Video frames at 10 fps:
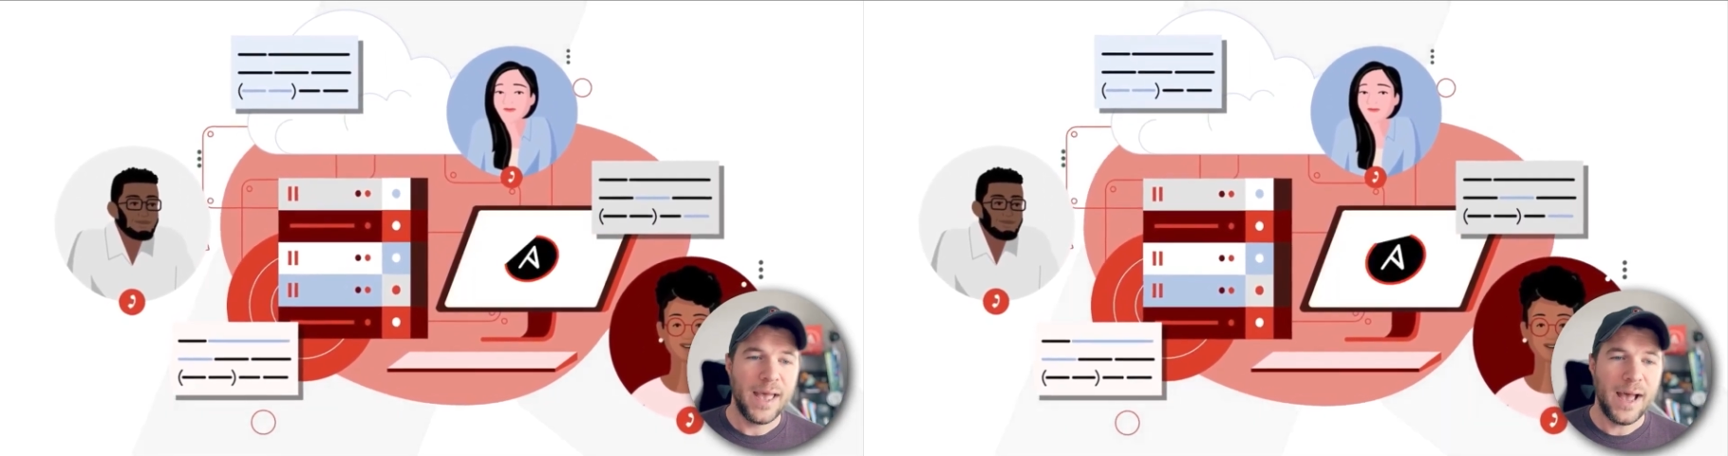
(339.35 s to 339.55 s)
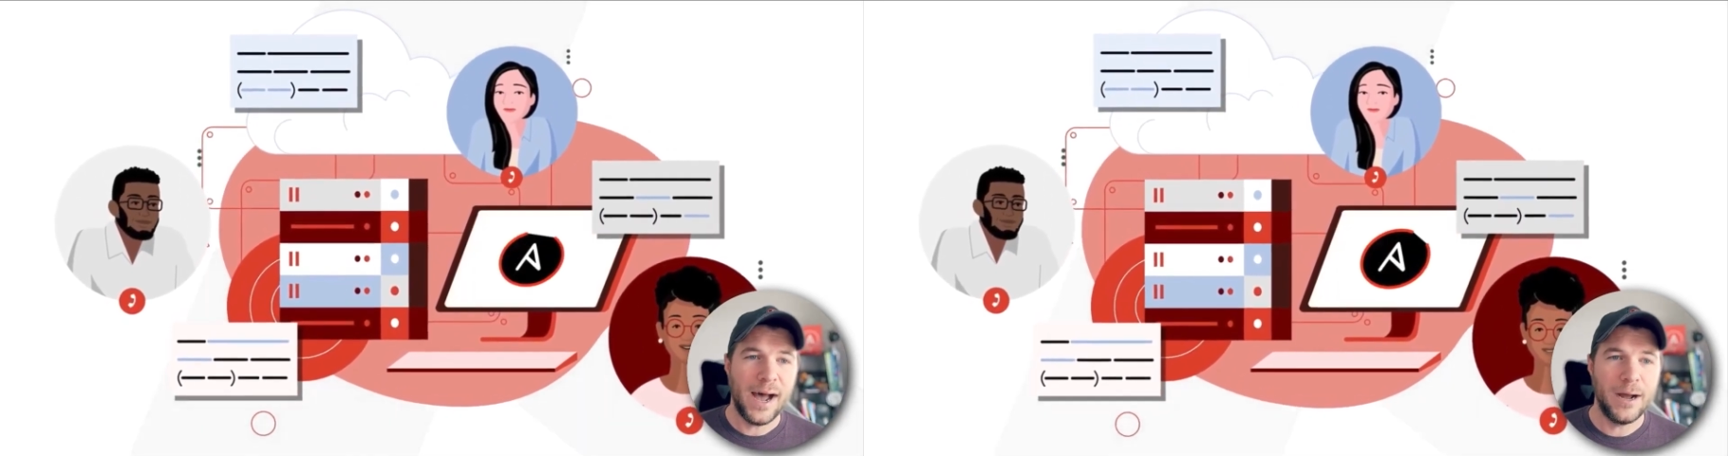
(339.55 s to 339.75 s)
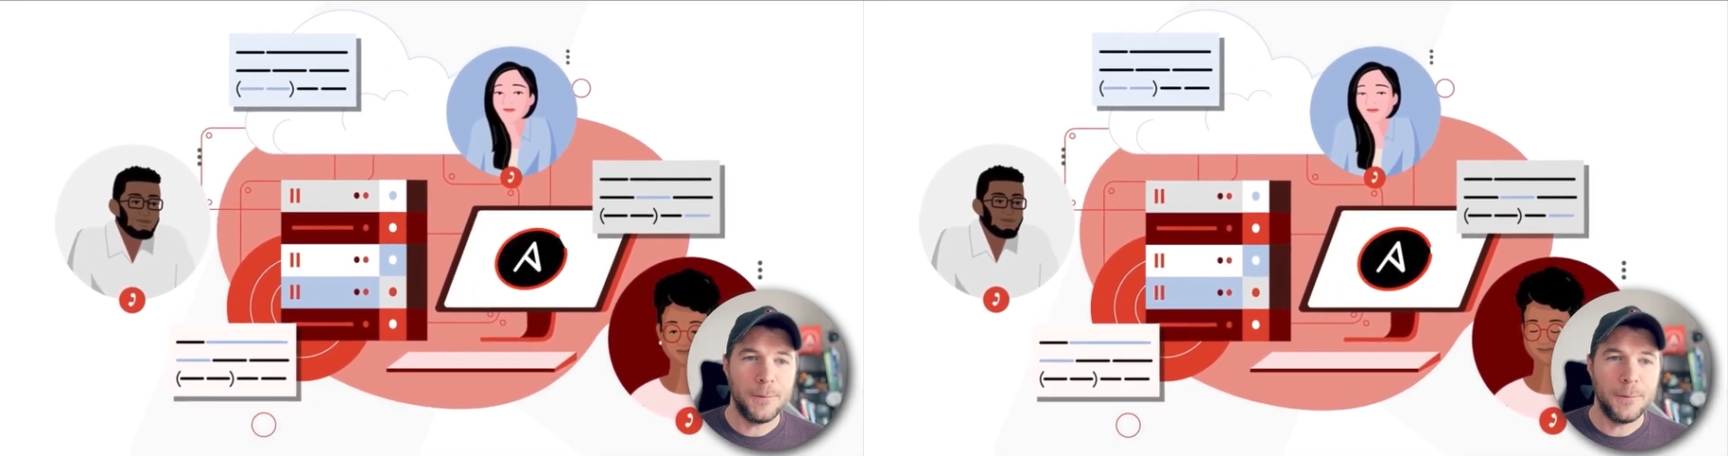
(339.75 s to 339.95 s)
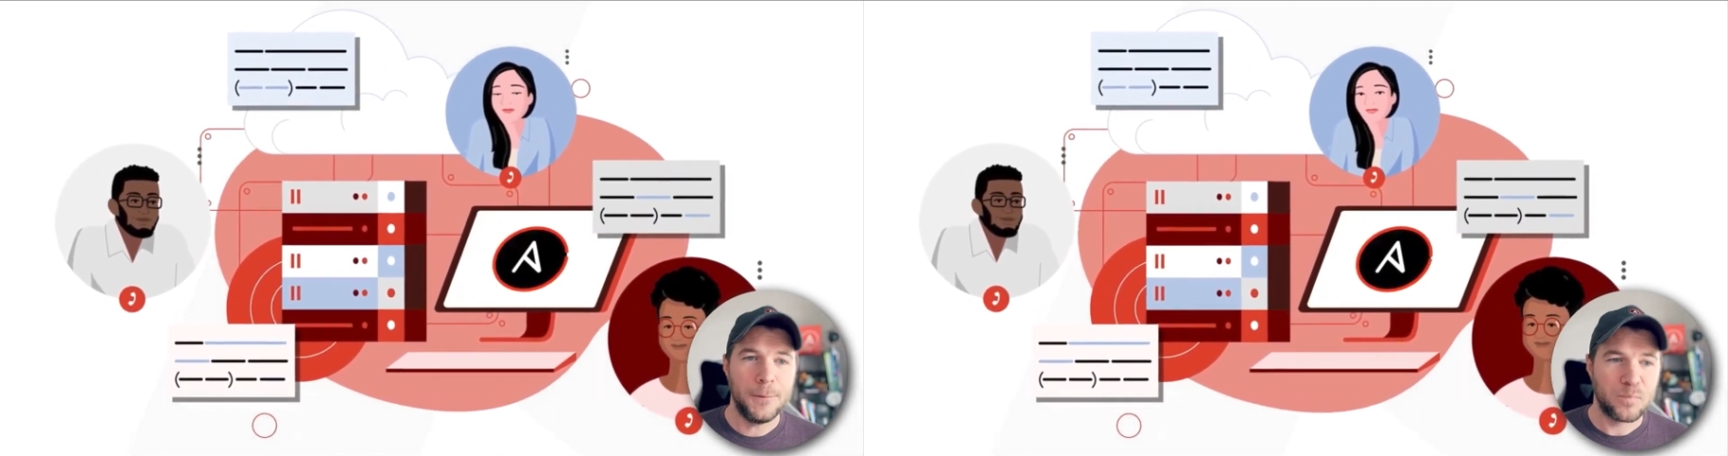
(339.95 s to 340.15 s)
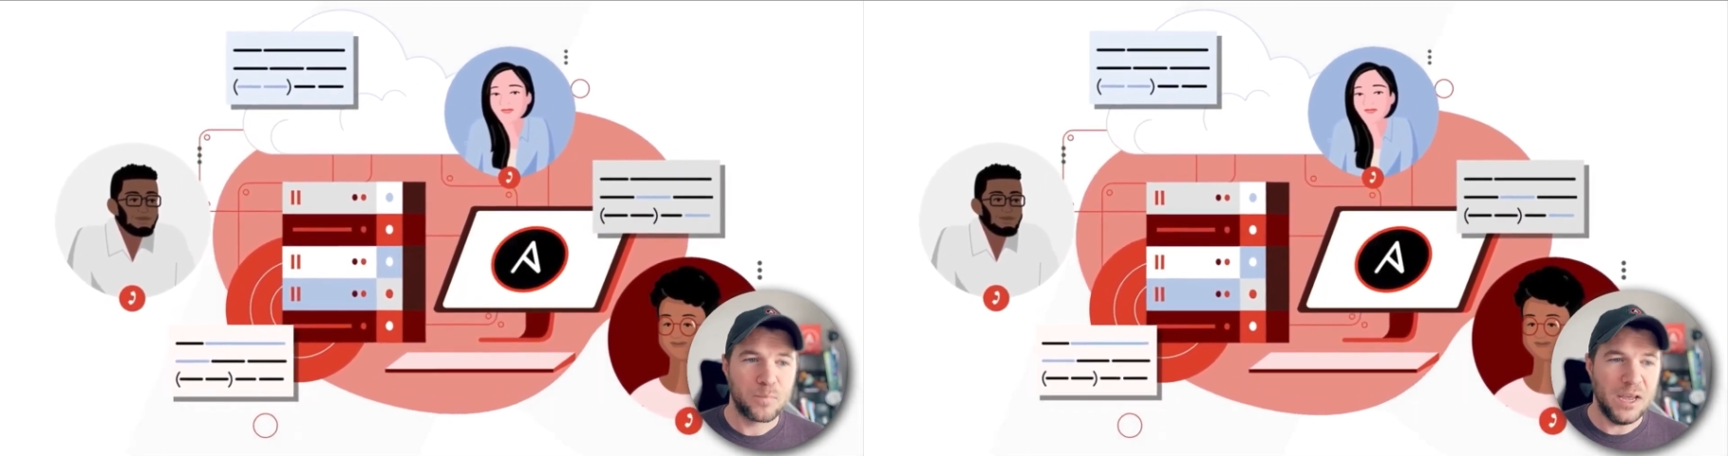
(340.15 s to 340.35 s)

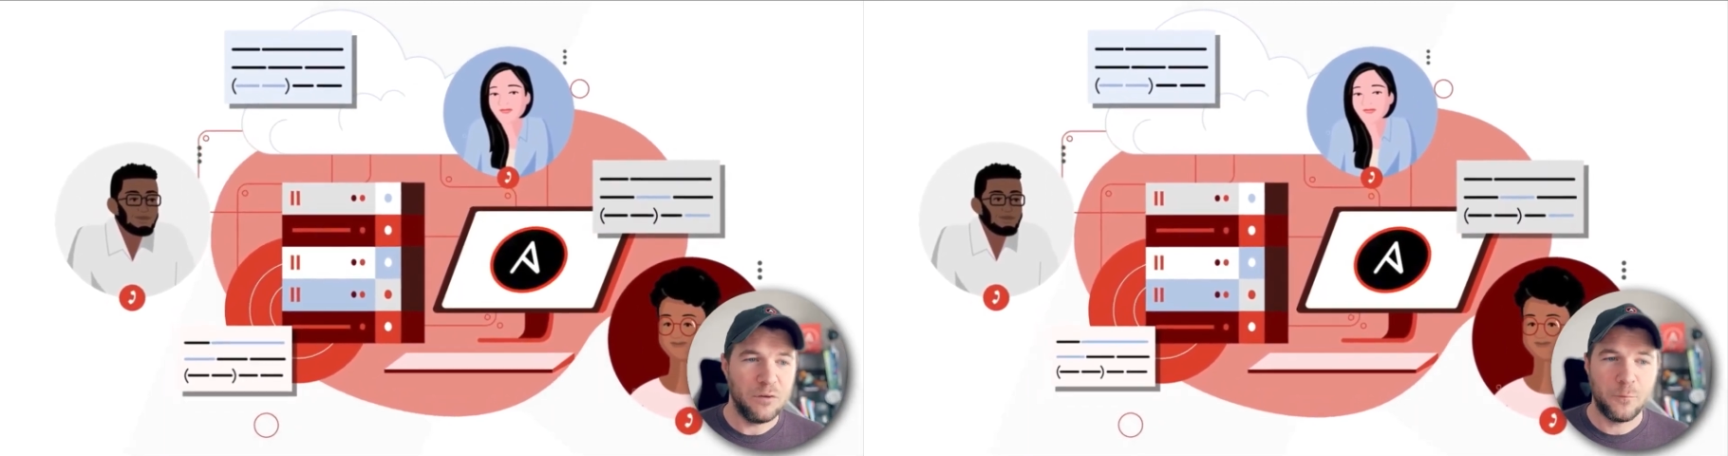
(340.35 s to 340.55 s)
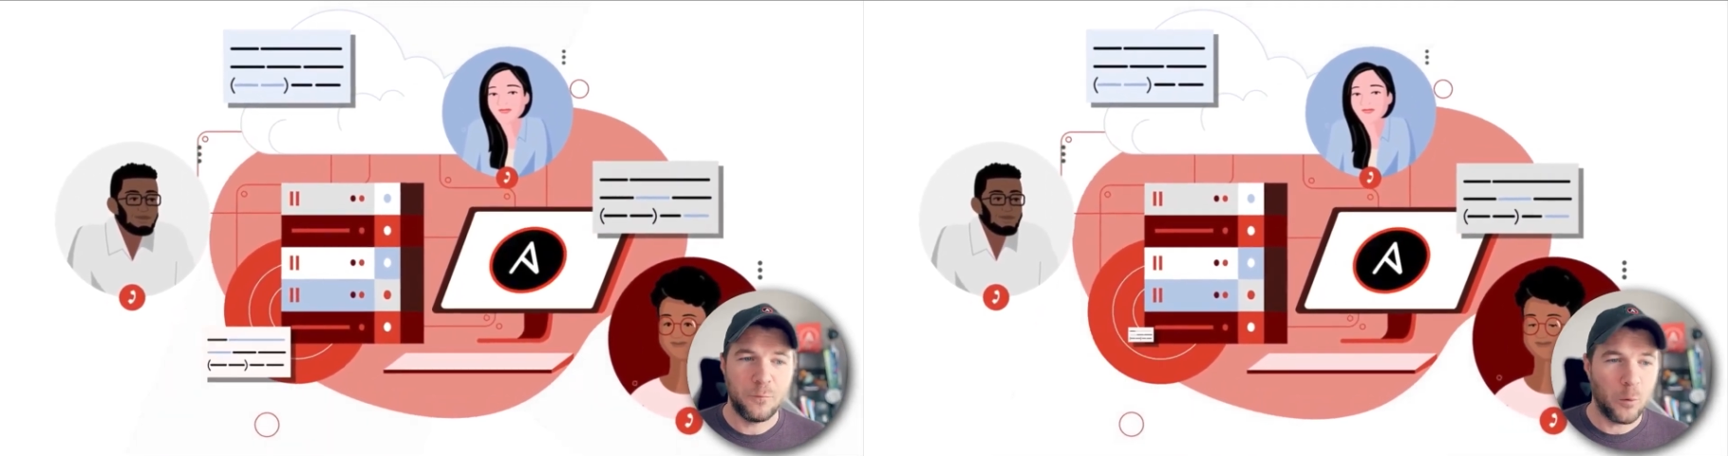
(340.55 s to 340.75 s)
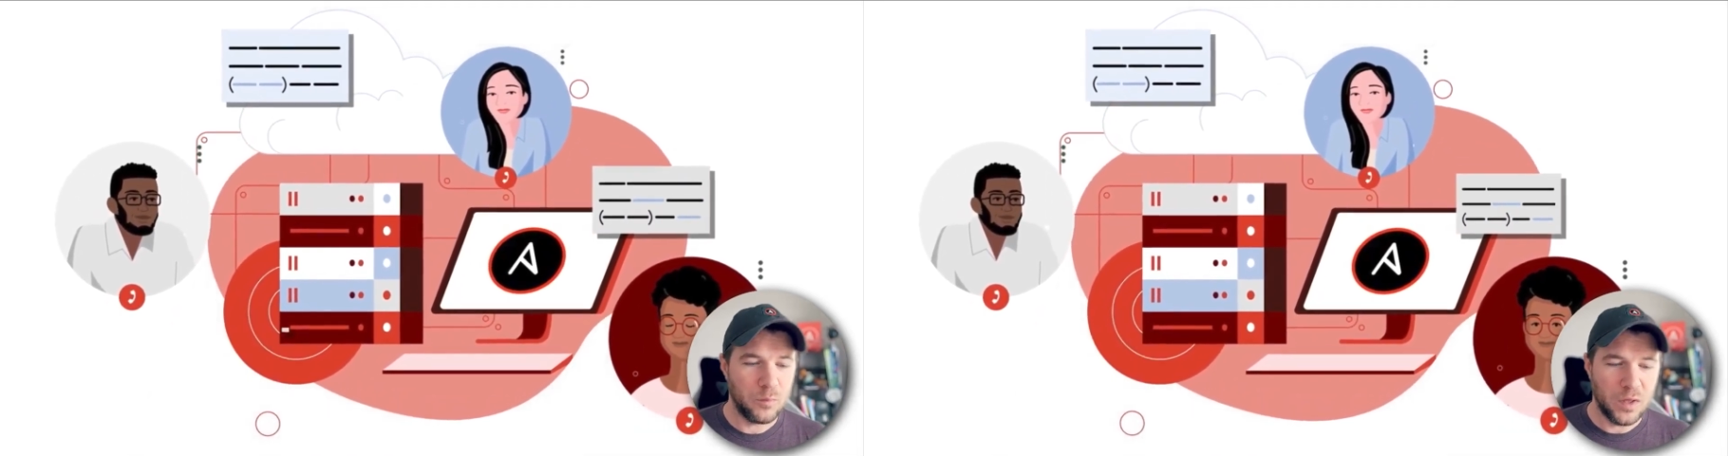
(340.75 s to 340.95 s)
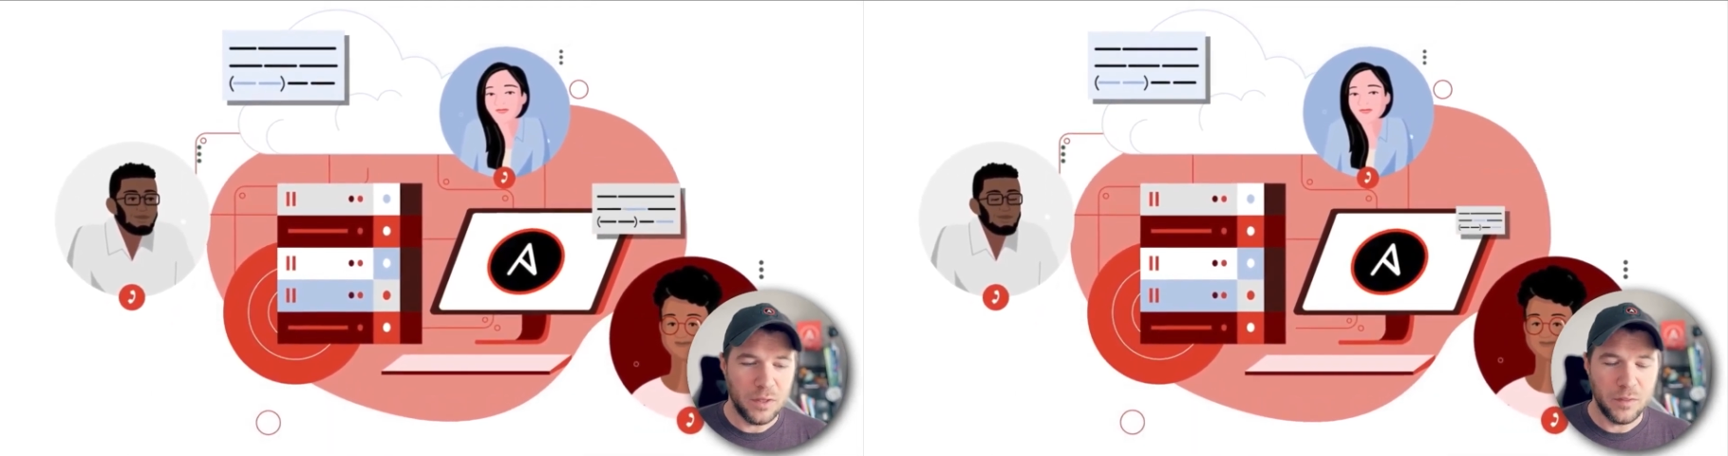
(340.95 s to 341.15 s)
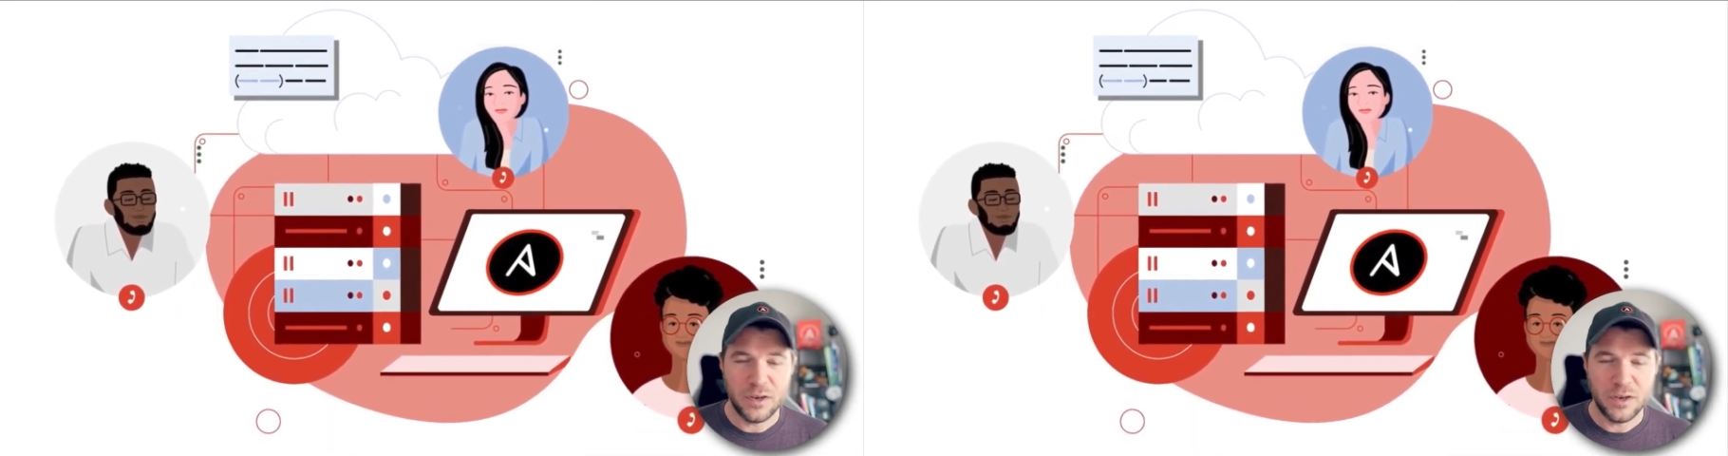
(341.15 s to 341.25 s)
the